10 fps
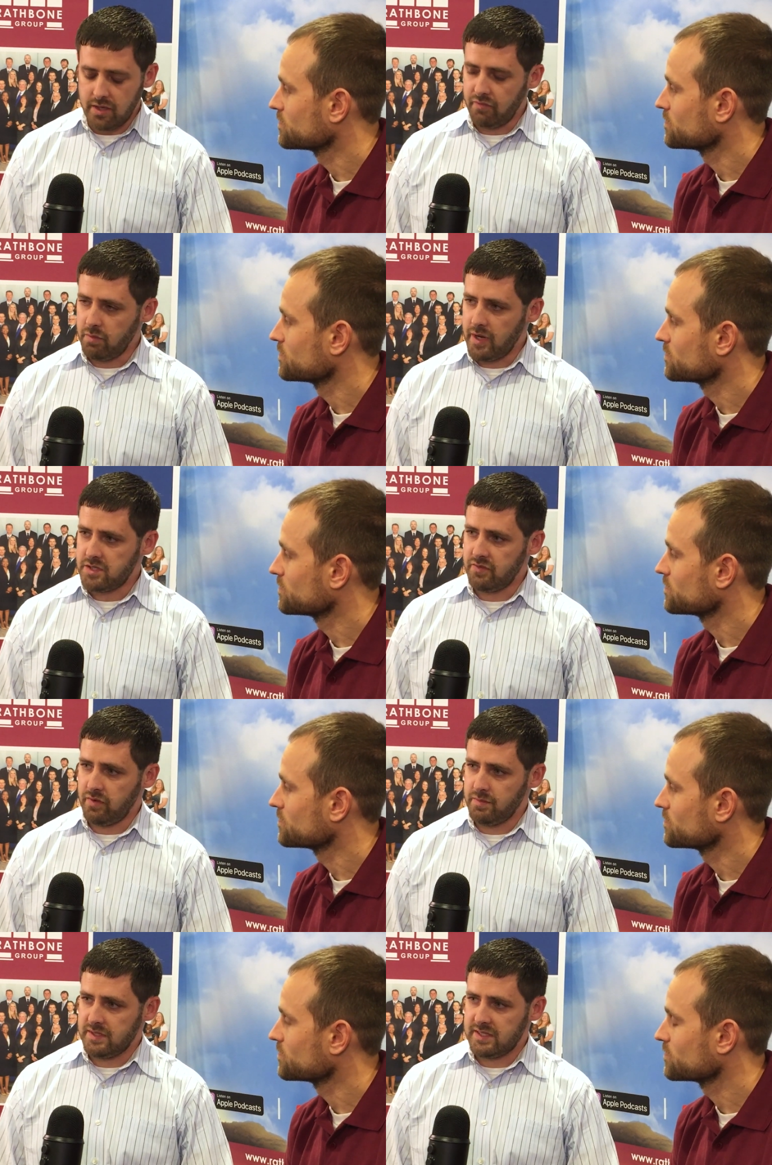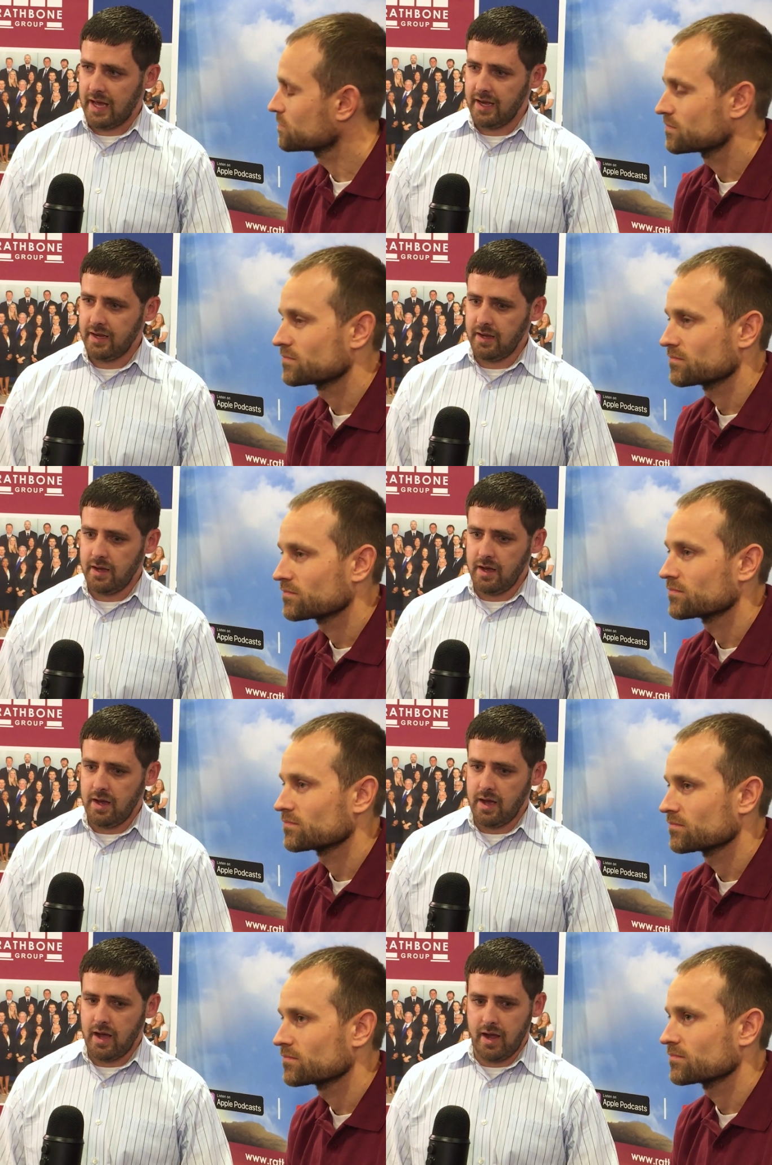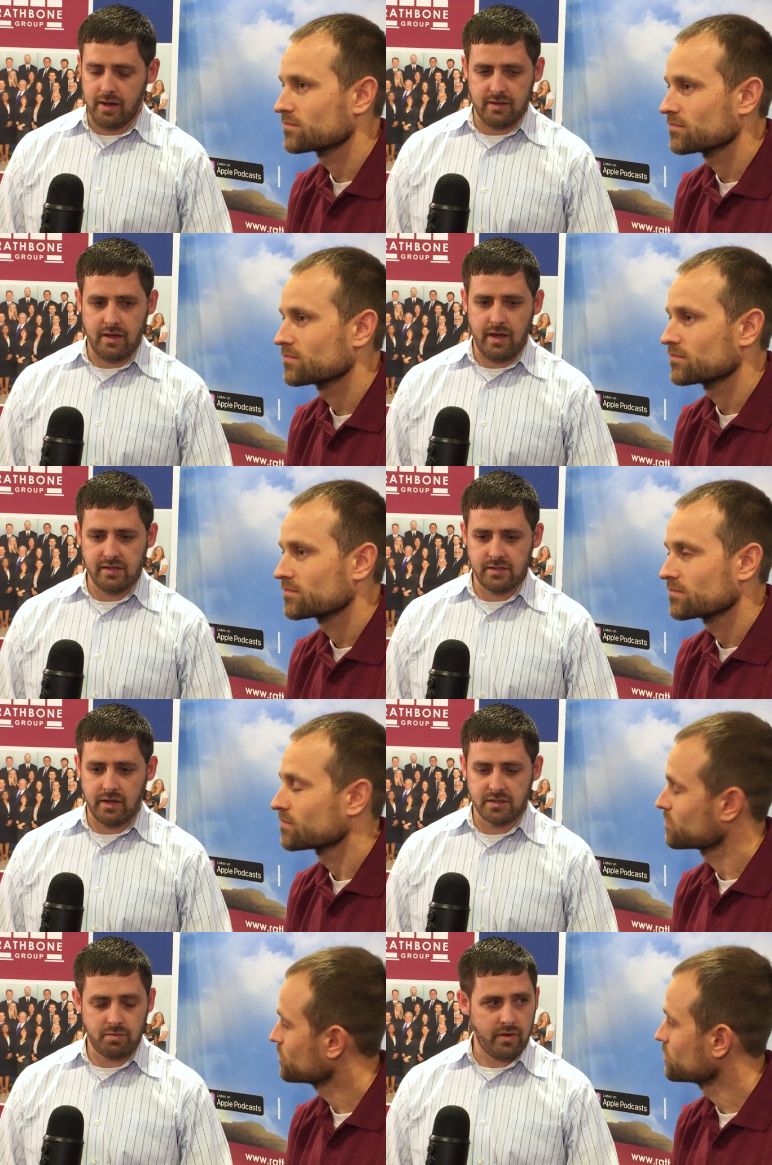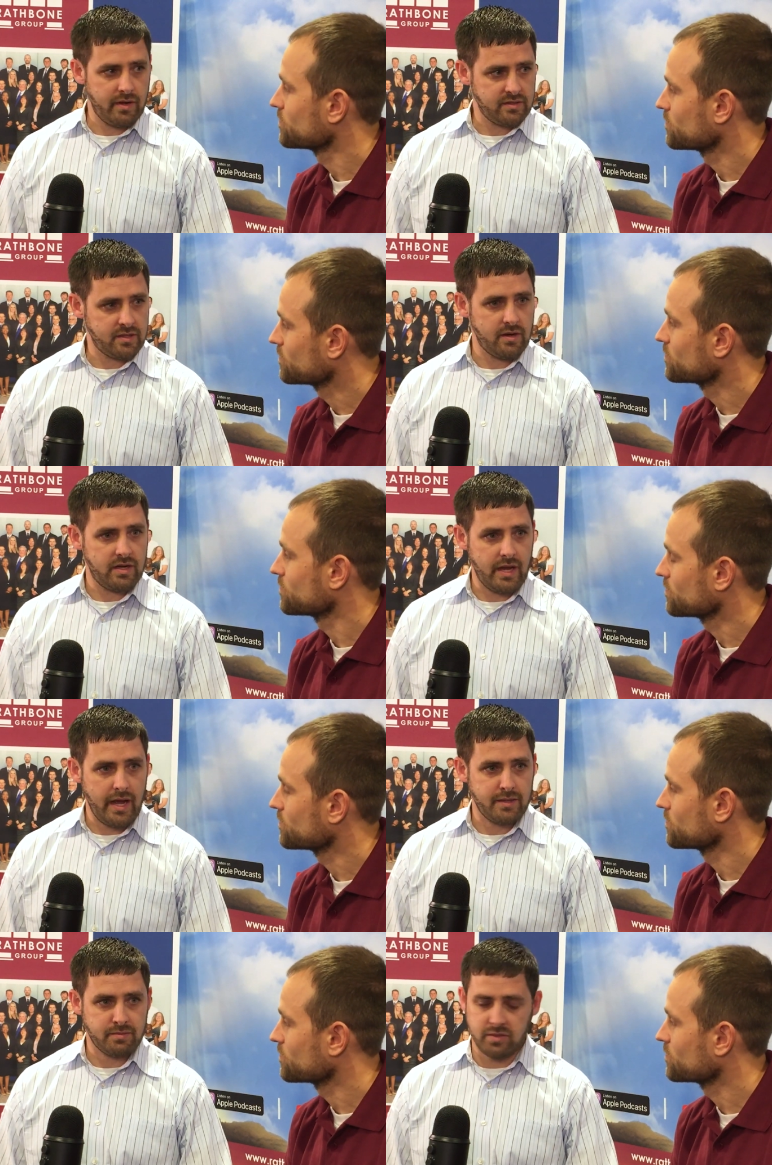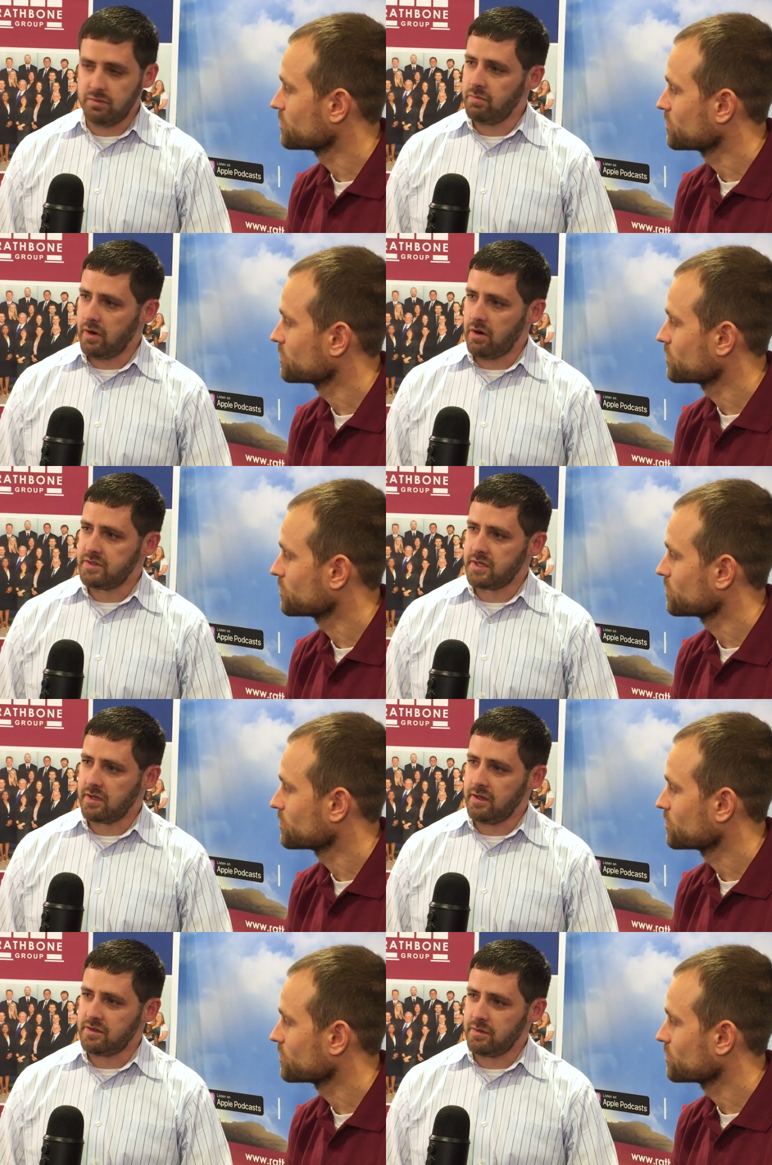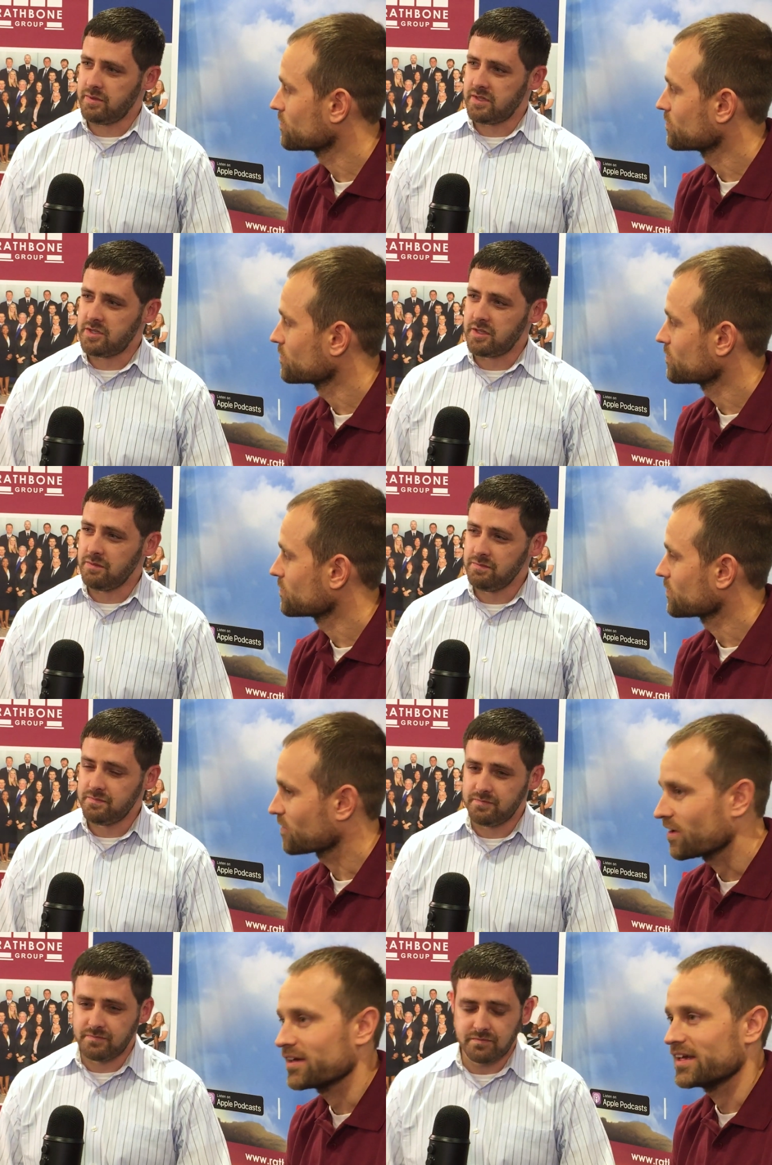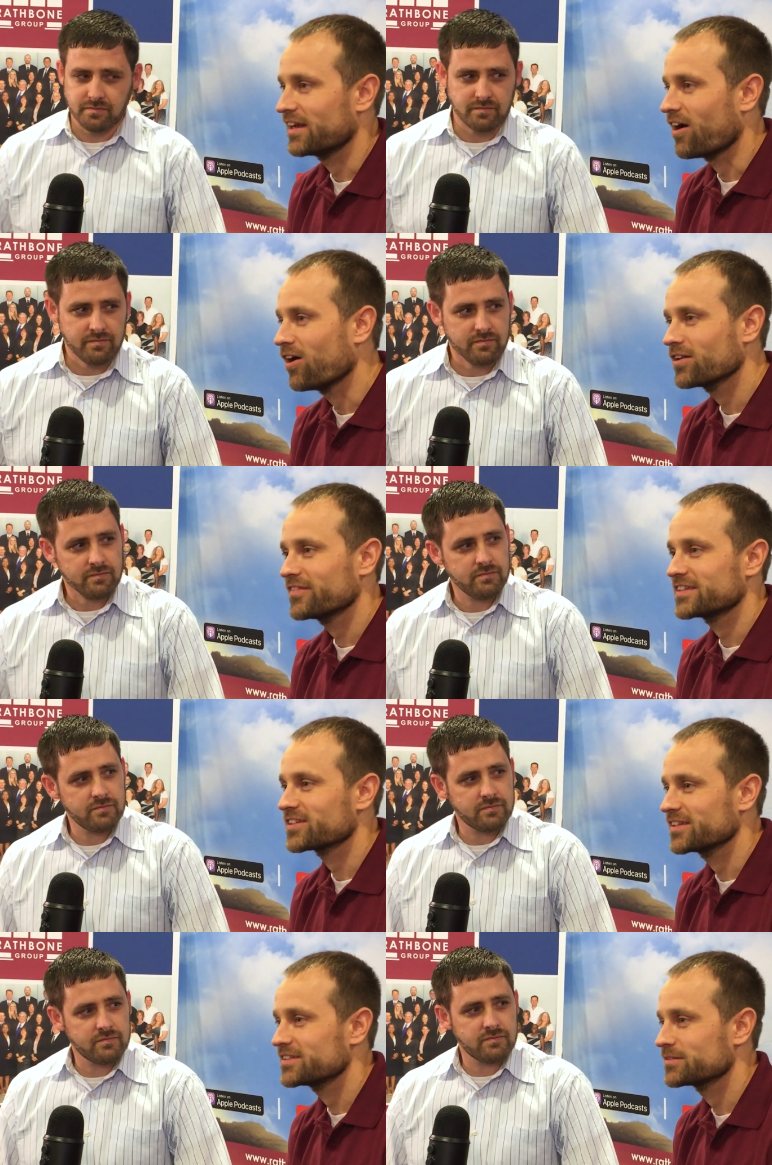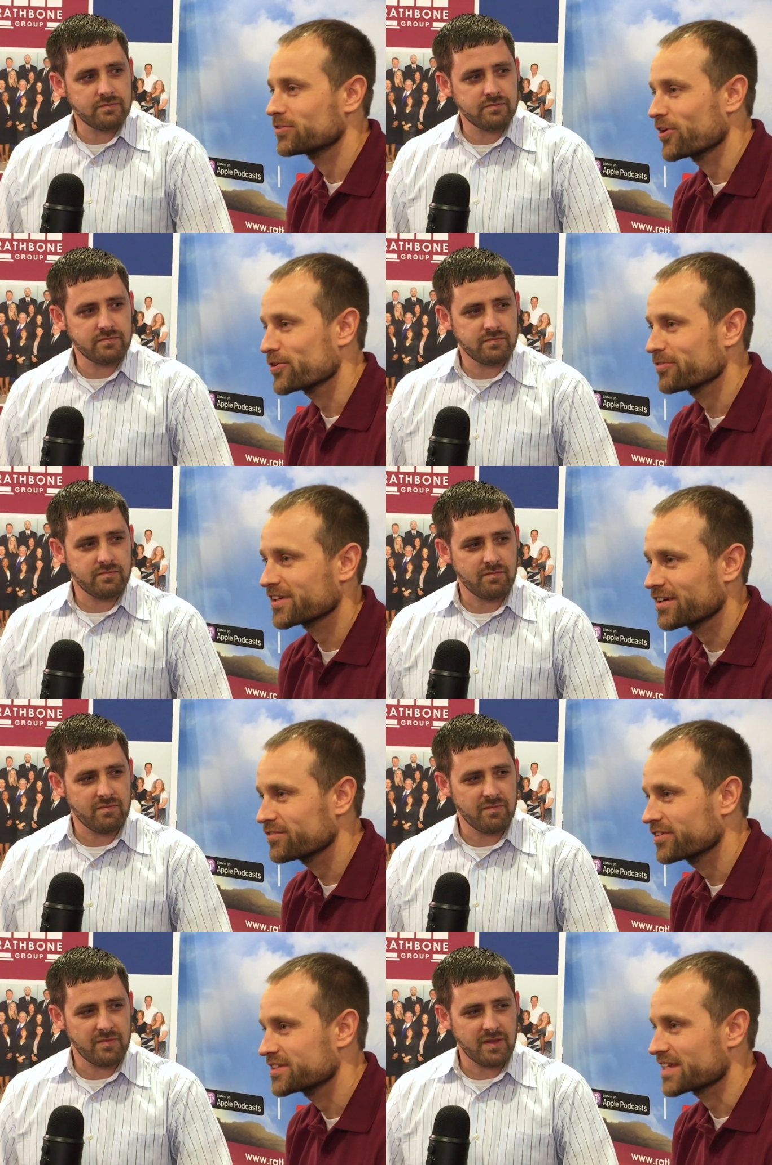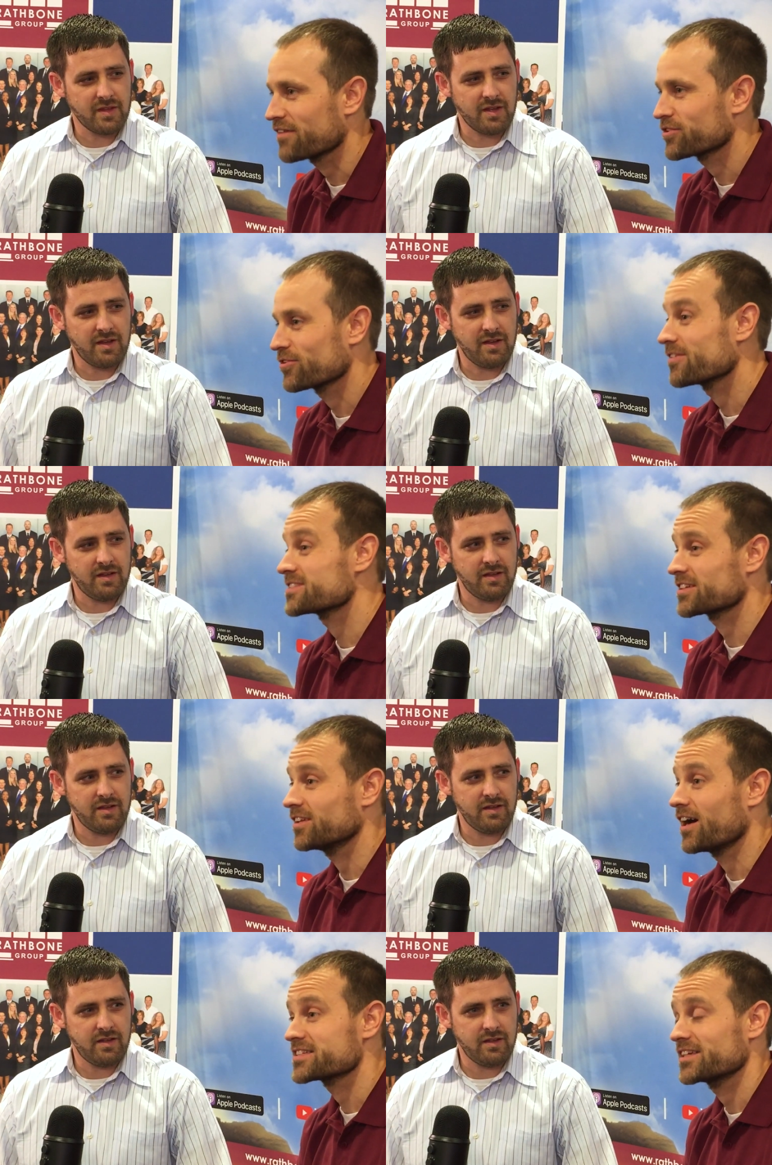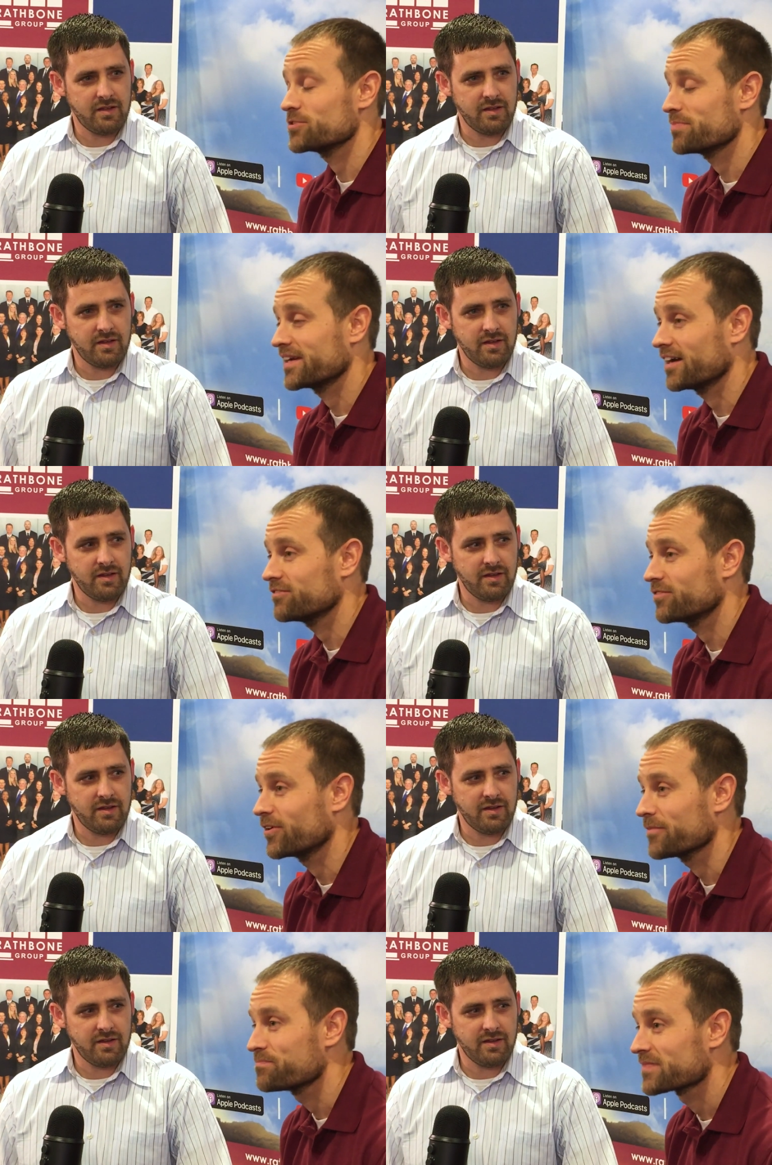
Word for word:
Speaker 1: the information from the site and the hands-on experience here at NASP to better articulate their position.
Speaker 2: Right. And all of it to lead to greater recoveries after is a loss that you pay out for.